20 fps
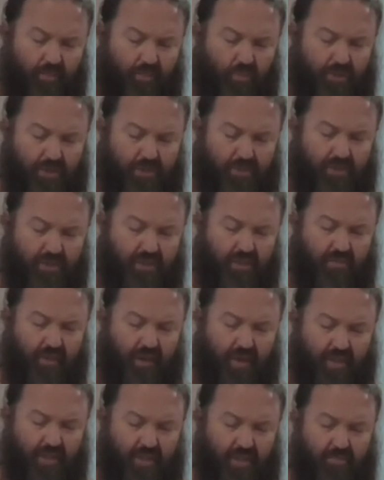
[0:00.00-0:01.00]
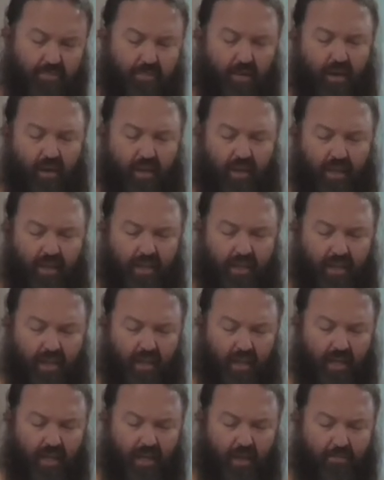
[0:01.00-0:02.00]
which was granted by
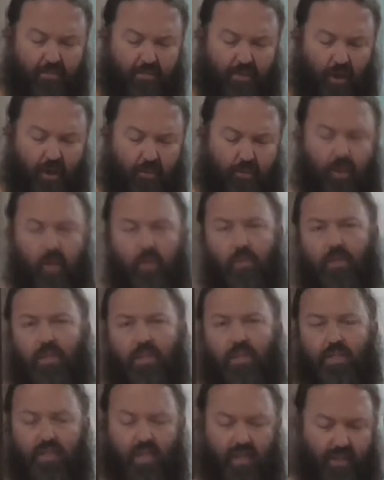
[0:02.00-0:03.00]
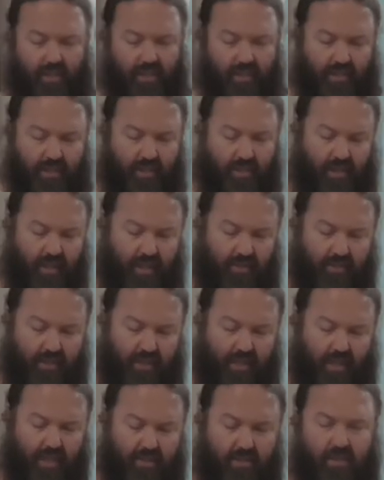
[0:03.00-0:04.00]
Pope Urban II at the
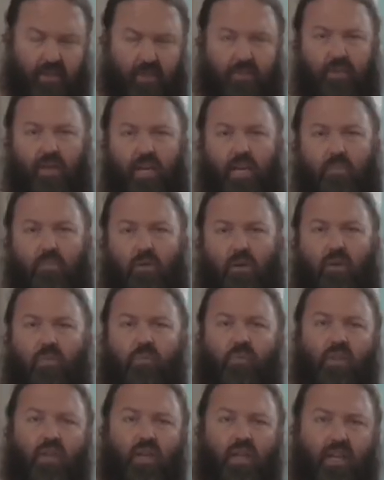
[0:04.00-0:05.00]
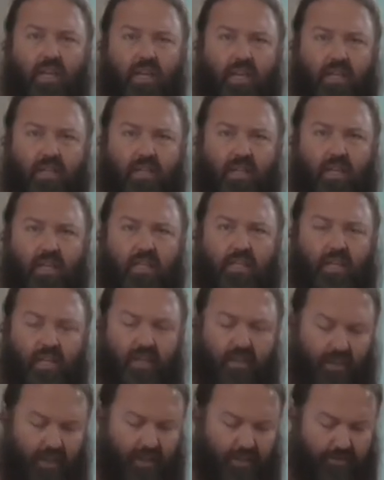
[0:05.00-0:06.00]
Council of Clermont in
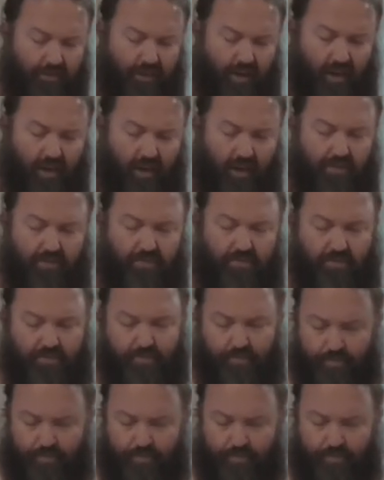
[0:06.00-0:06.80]
1095.